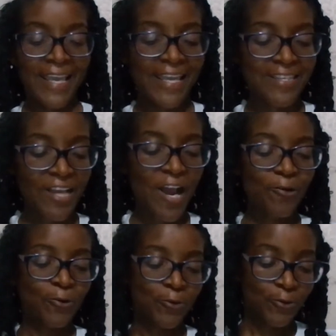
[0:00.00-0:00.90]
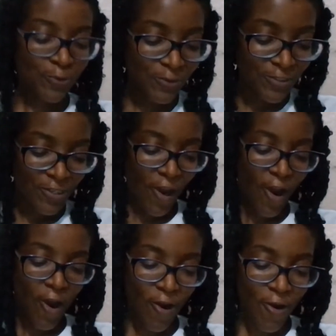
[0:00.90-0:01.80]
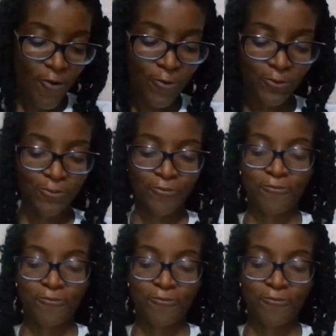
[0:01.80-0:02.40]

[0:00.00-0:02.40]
It's our good old